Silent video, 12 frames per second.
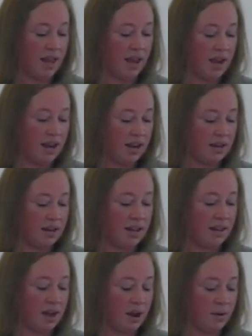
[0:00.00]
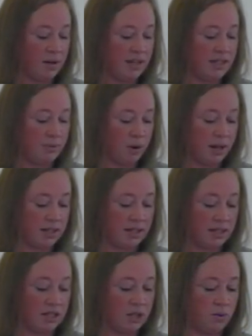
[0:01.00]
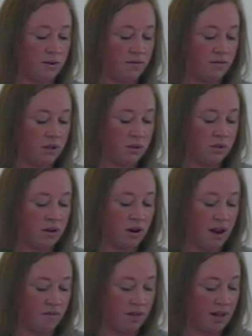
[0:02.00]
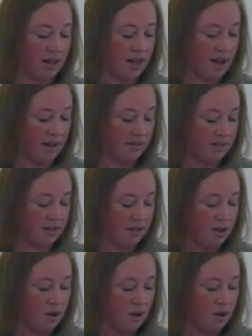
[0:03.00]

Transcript: and allowing his presence to infuse our everyday lives.